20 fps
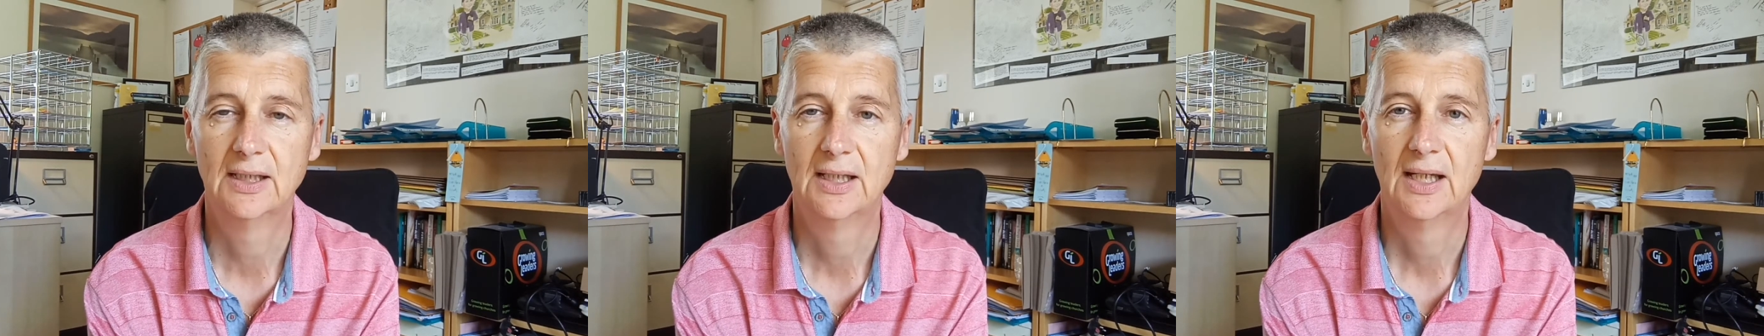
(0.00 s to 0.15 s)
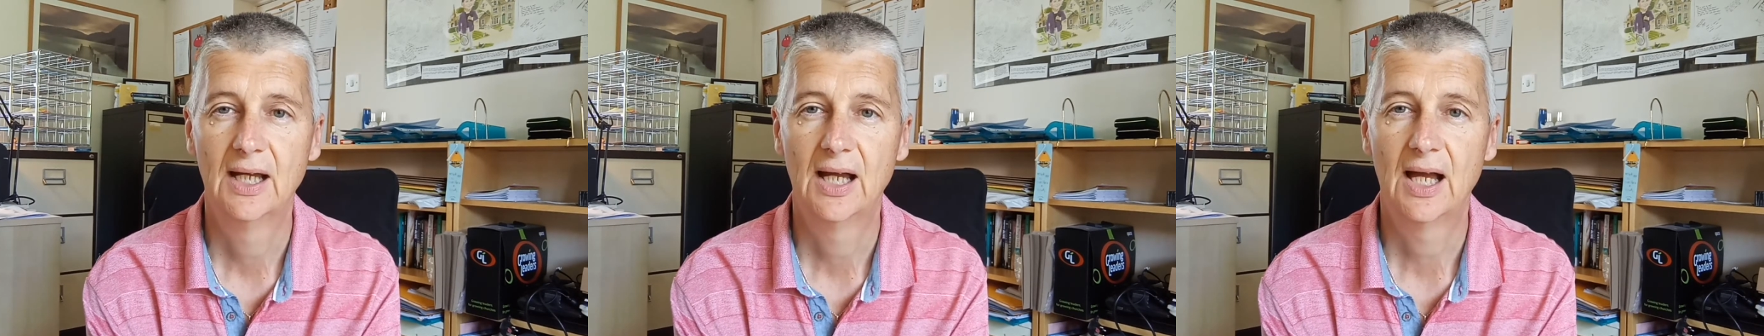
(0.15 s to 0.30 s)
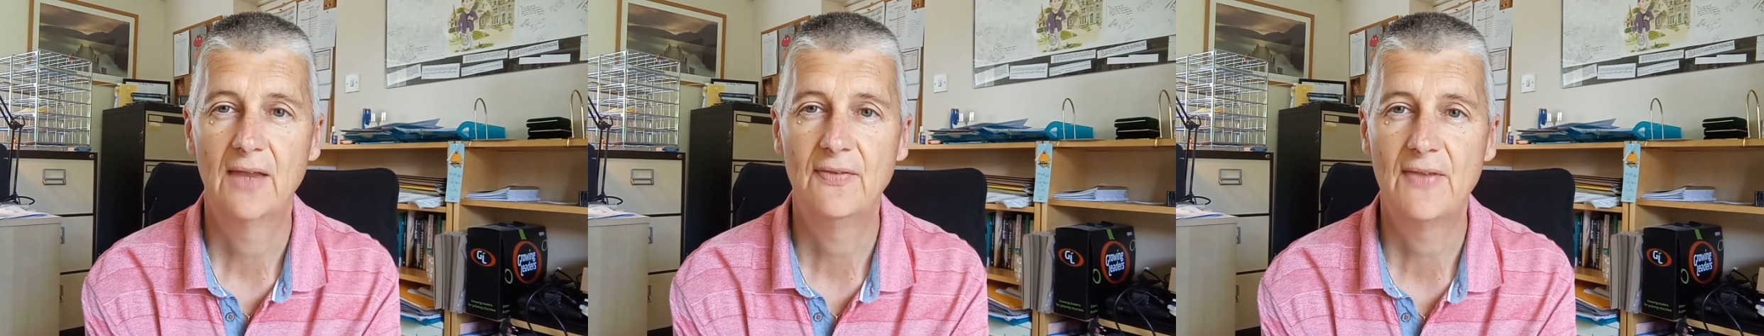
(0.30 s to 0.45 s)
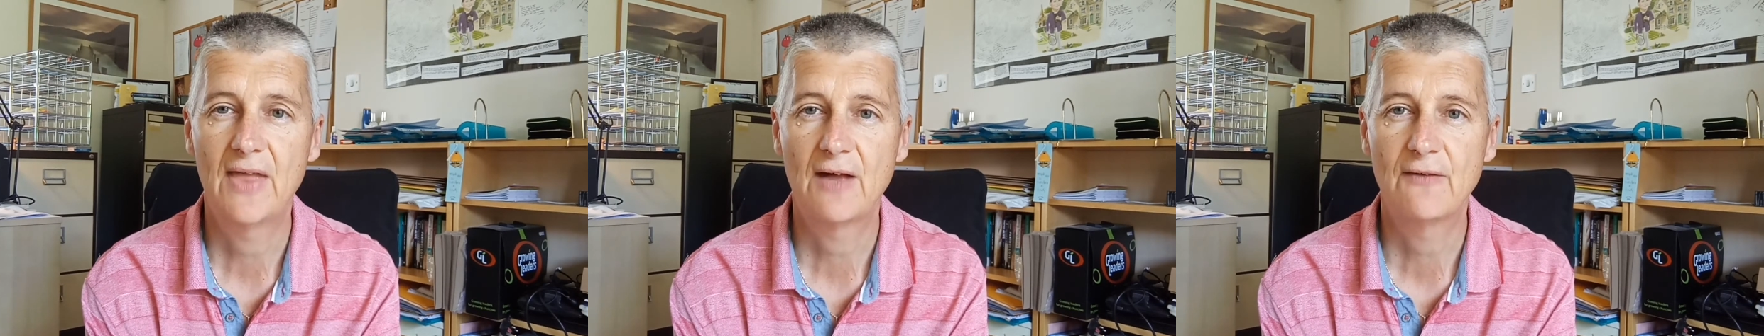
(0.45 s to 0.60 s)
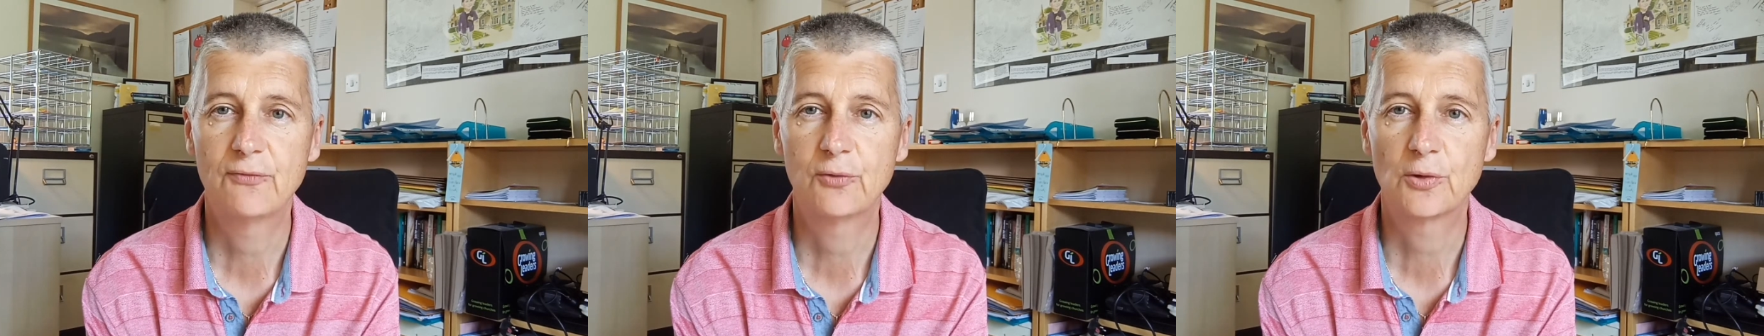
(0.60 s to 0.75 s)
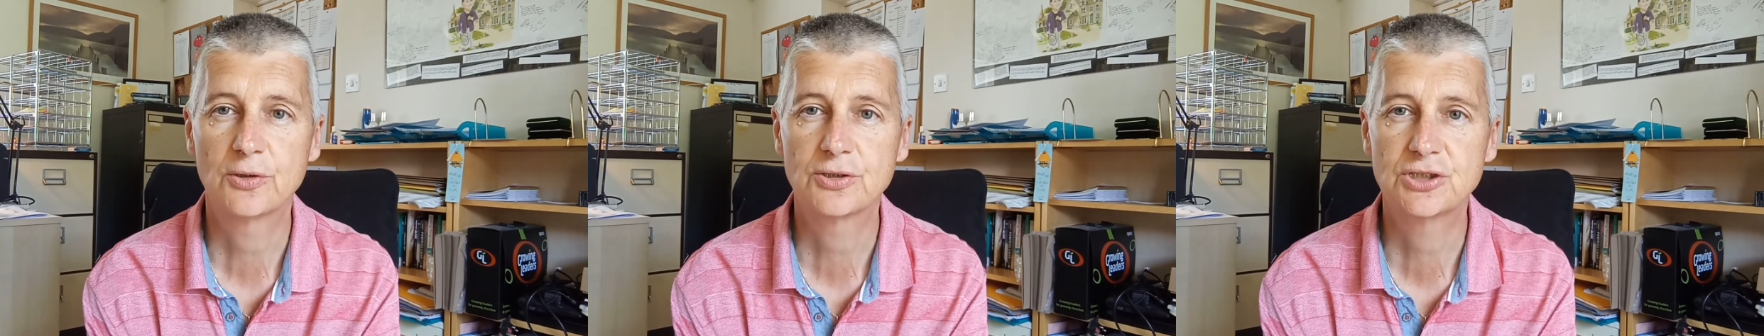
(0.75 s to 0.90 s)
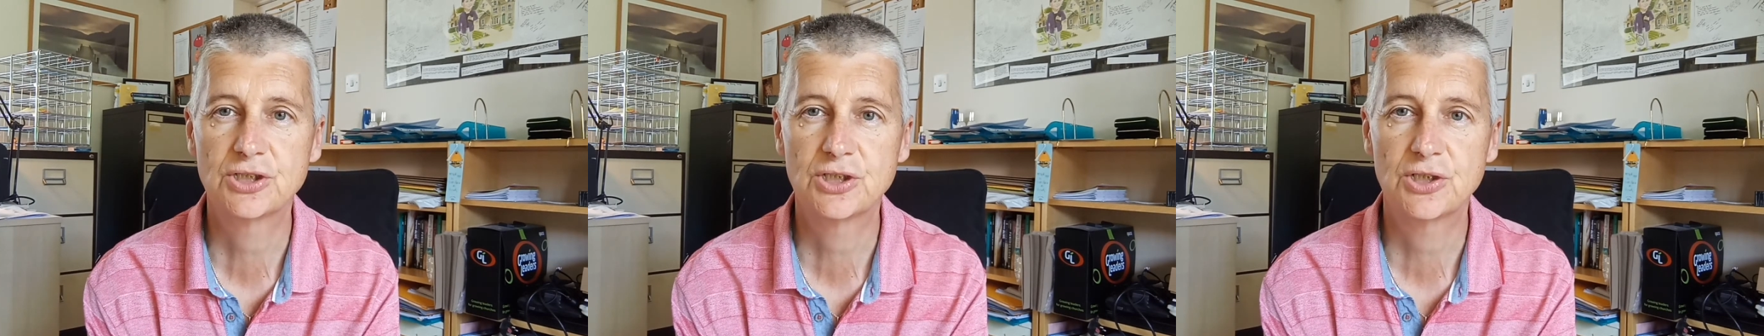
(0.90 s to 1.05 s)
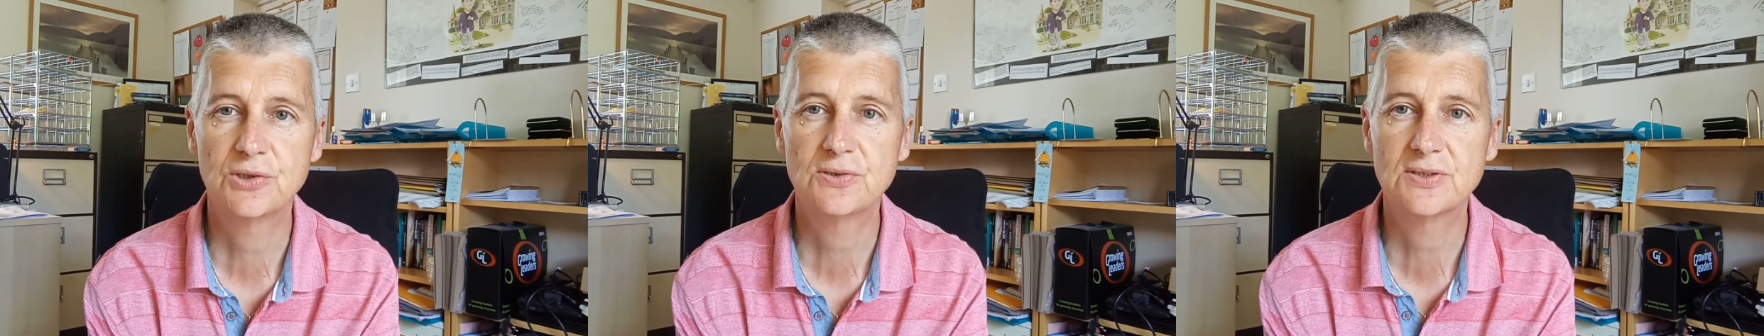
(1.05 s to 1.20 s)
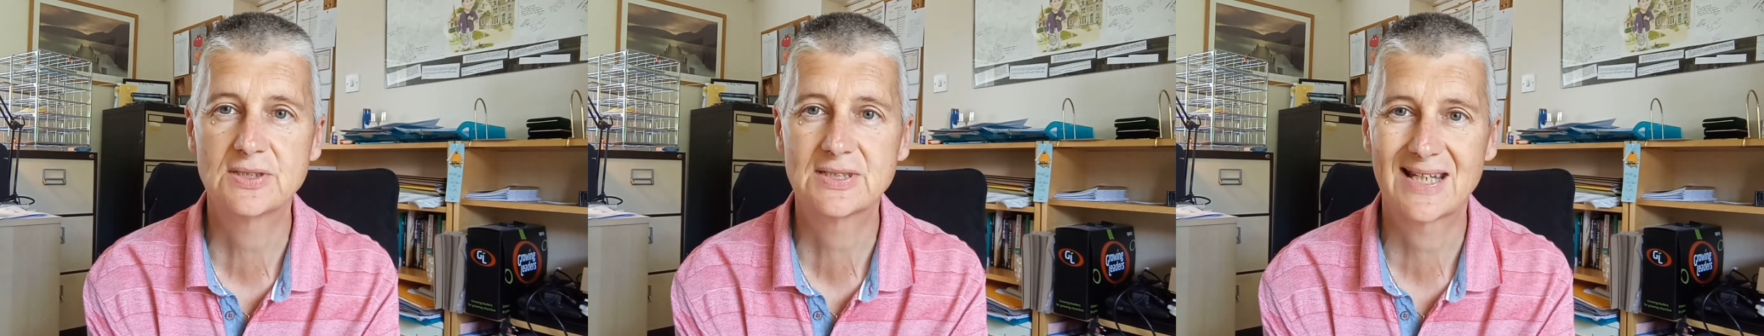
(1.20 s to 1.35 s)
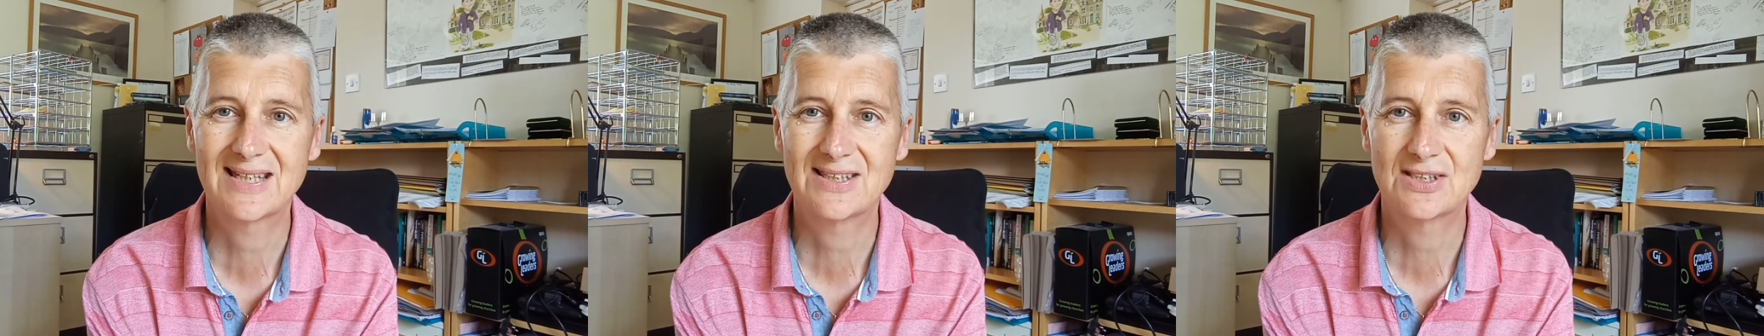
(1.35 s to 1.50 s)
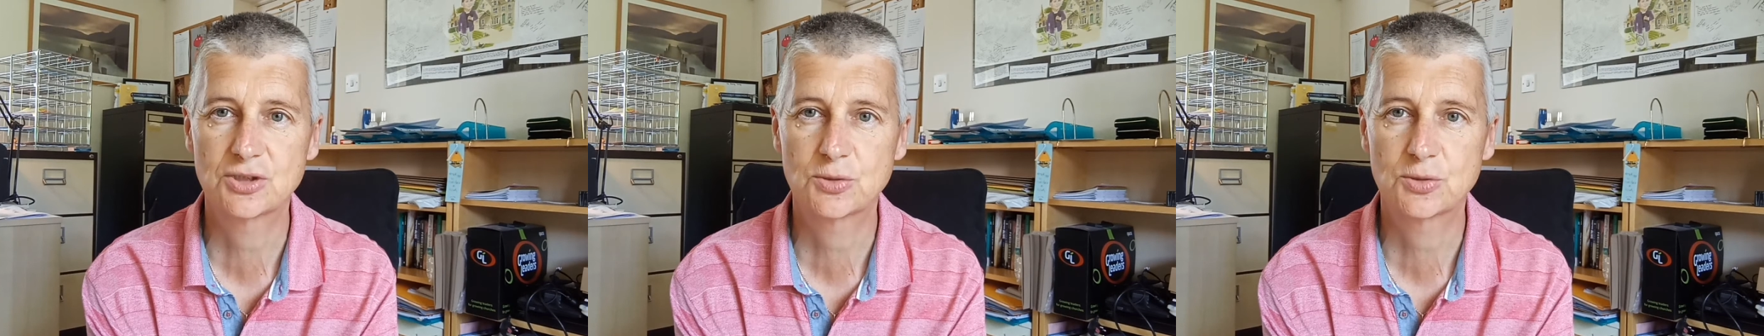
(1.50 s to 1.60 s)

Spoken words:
And therefore on Tuesday the